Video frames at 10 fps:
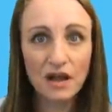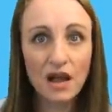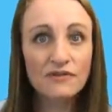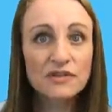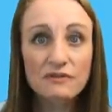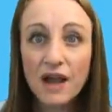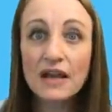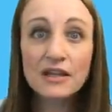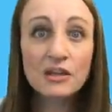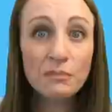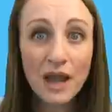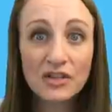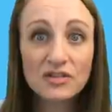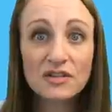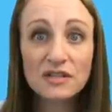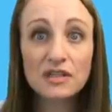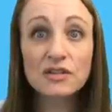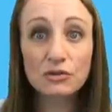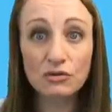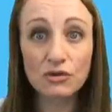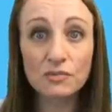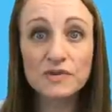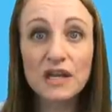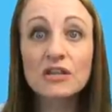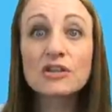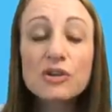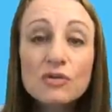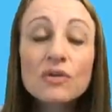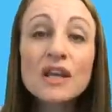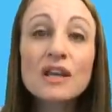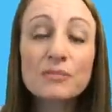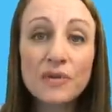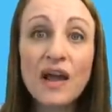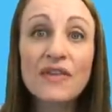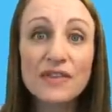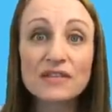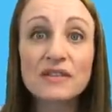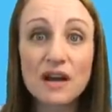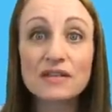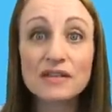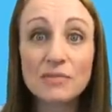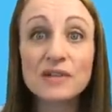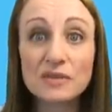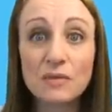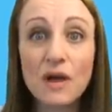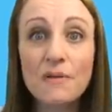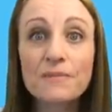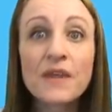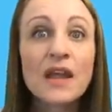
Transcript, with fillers: of dividing your match list into groups, and you can apply this concept as well.